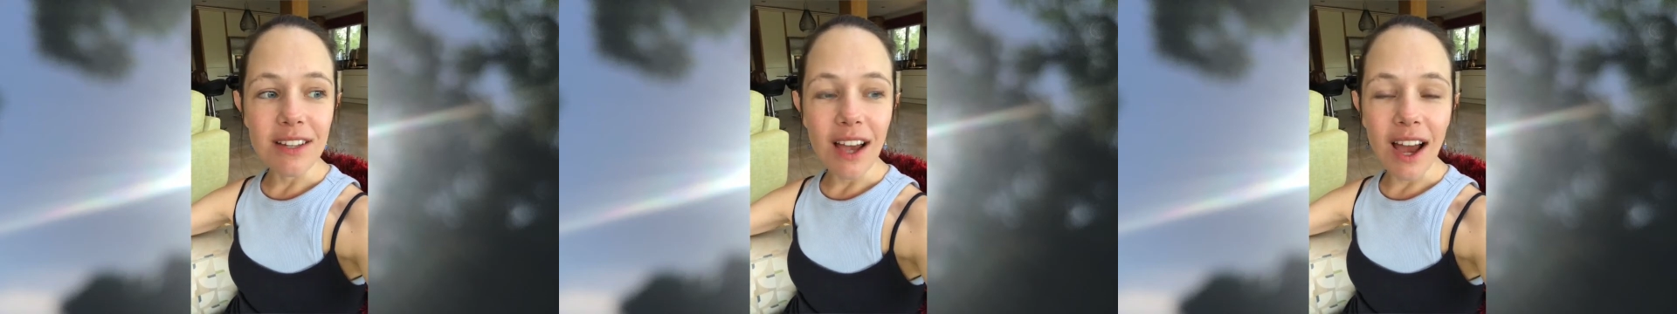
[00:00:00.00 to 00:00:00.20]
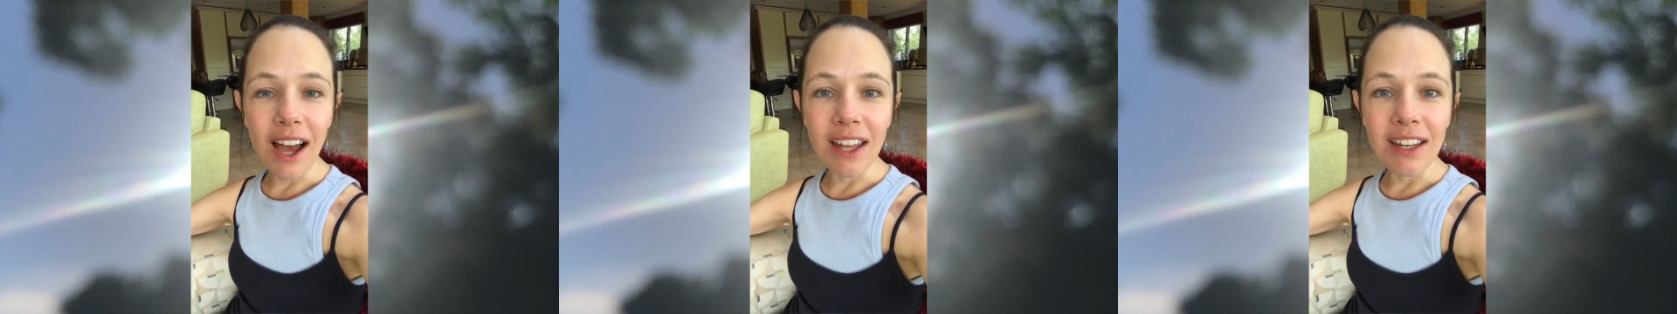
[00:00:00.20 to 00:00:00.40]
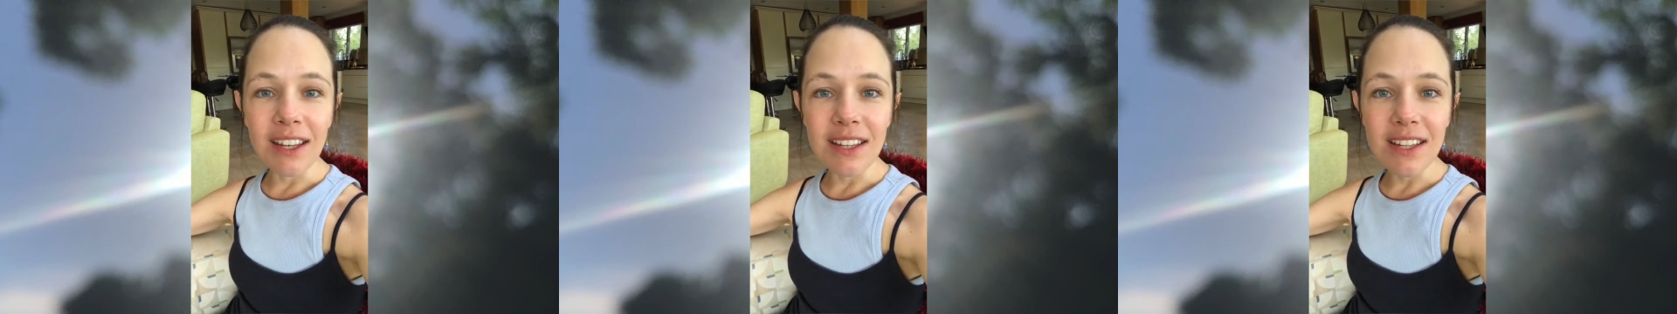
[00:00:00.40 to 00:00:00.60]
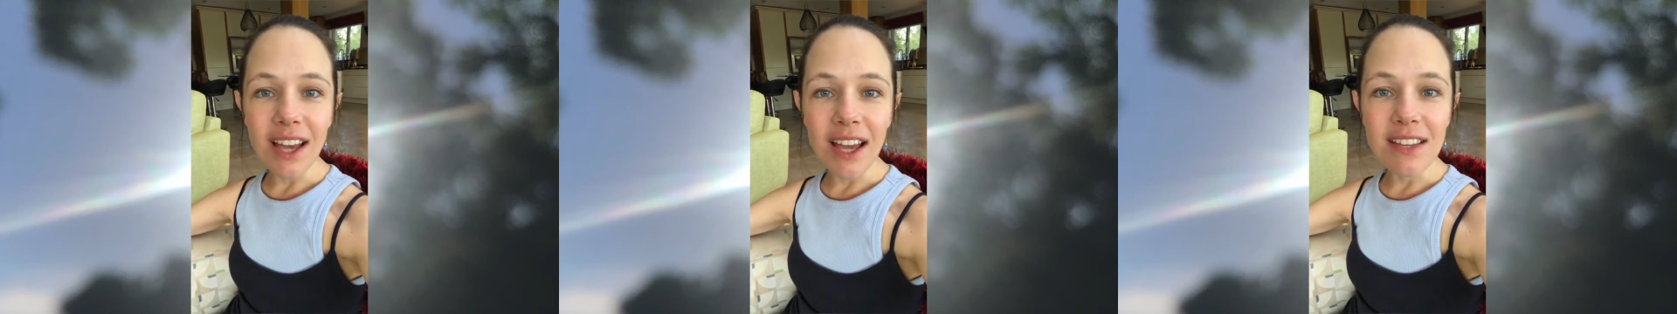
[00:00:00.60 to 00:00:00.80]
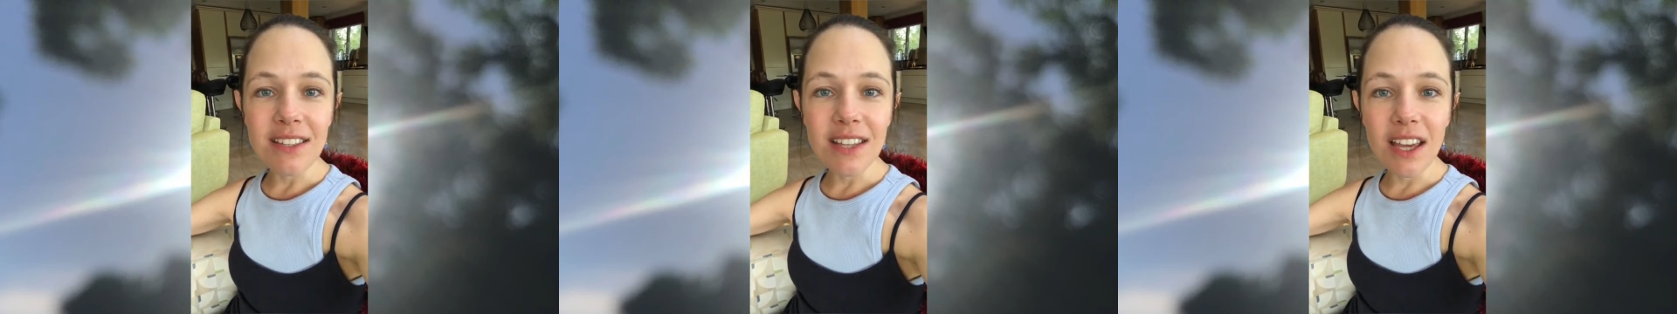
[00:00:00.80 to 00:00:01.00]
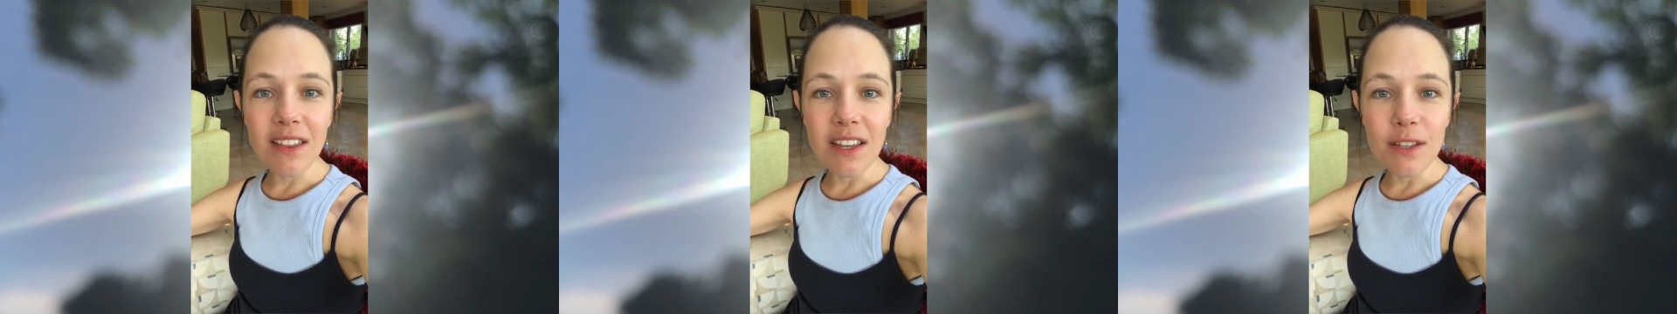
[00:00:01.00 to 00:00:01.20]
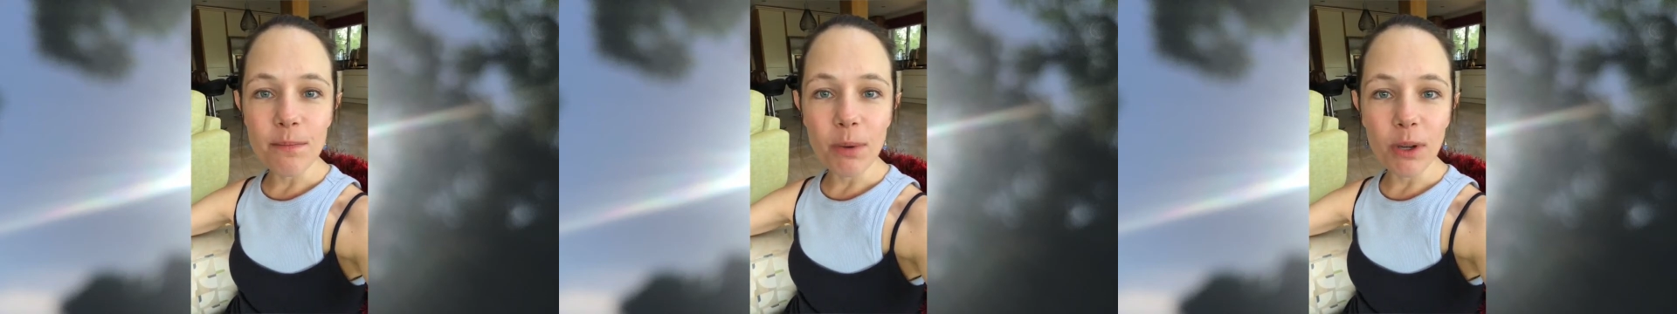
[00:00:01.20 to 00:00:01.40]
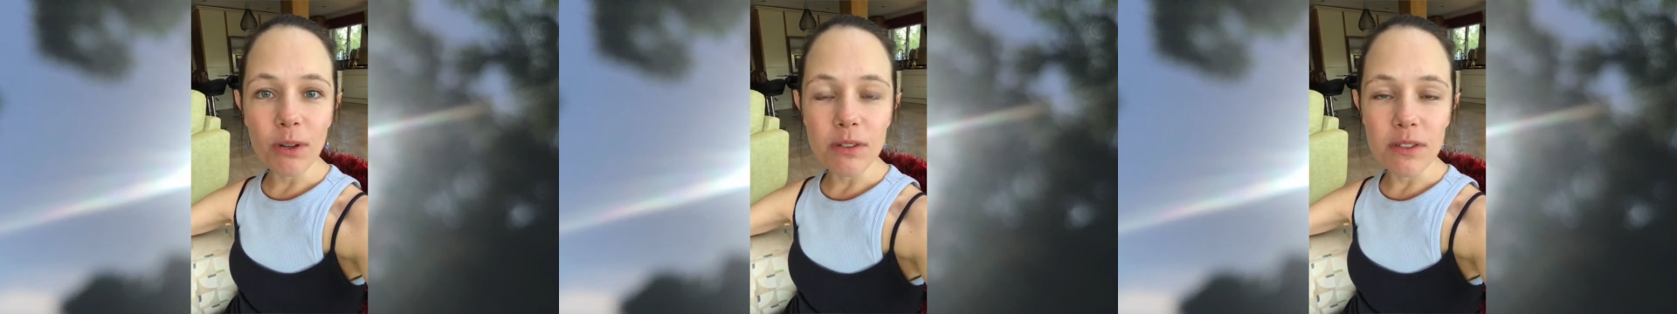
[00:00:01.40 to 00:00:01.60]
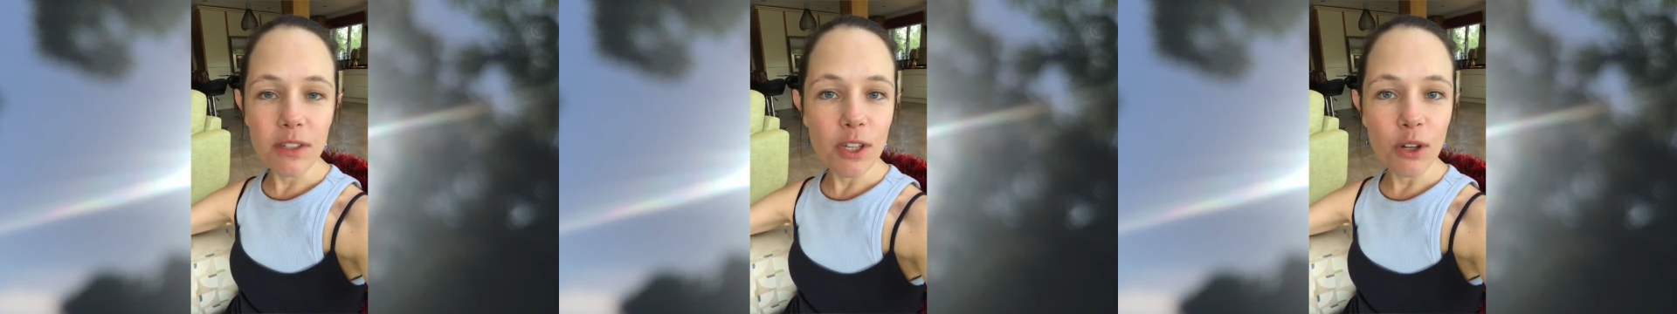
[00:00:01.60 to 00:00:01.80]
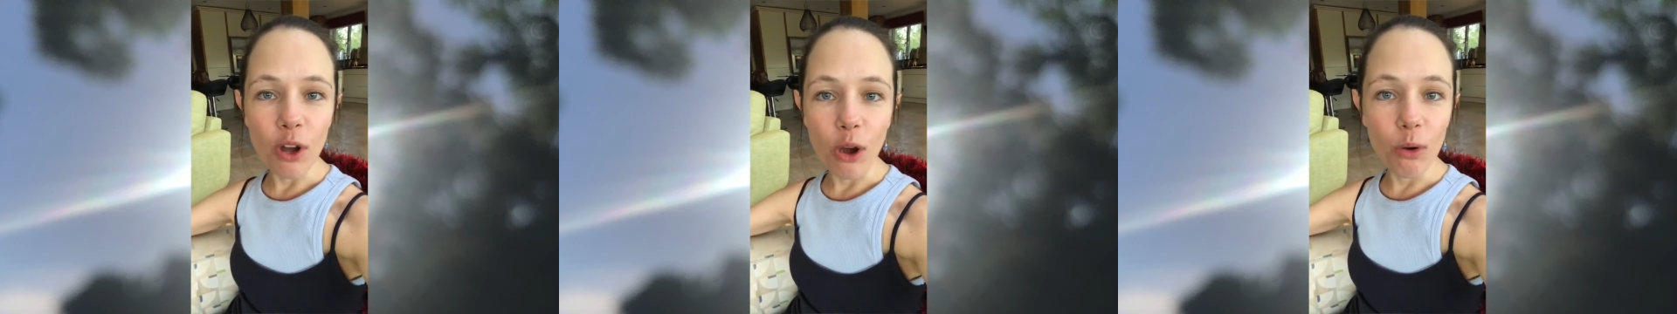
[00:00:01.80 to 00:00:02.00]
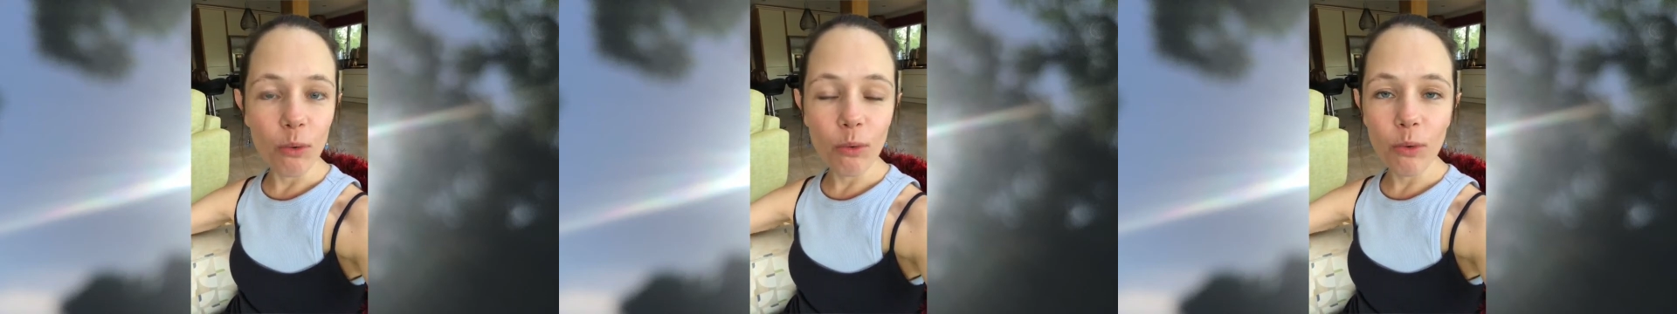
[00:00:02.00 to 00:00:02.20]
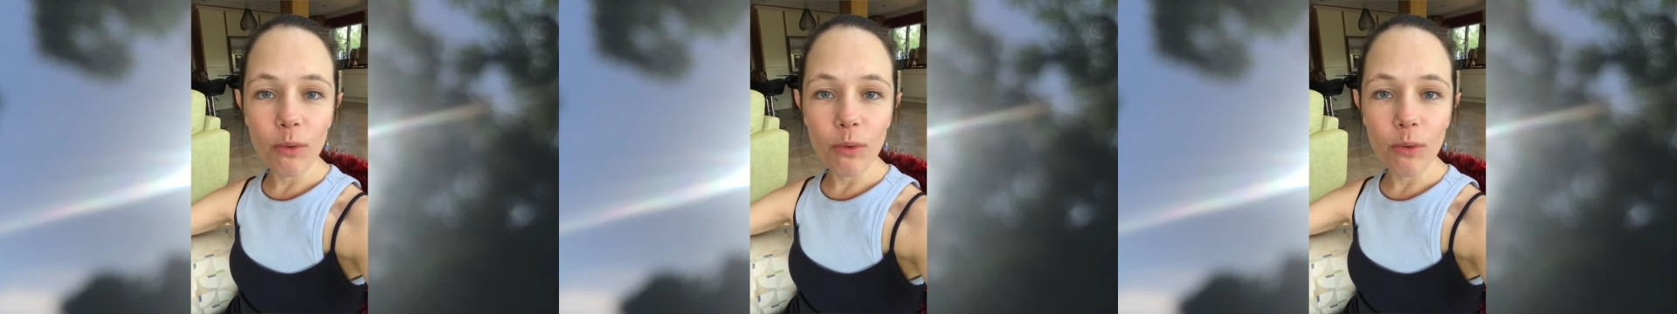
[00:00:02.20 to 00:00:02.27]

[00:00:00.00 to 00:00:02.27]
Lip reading: And I say this because, you know,